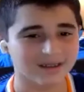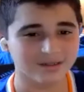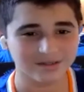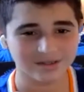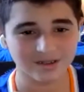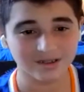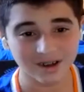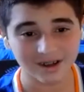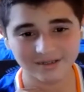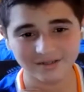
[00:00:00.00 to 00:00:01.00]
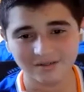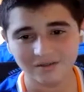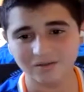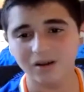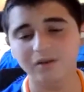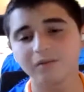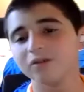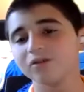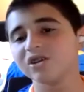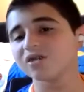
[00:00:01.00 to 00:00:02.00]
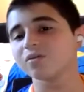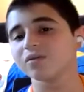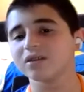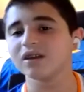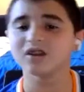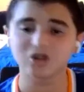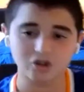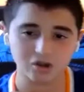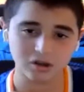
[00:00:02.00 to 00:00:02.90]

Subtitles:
was still he just was injured.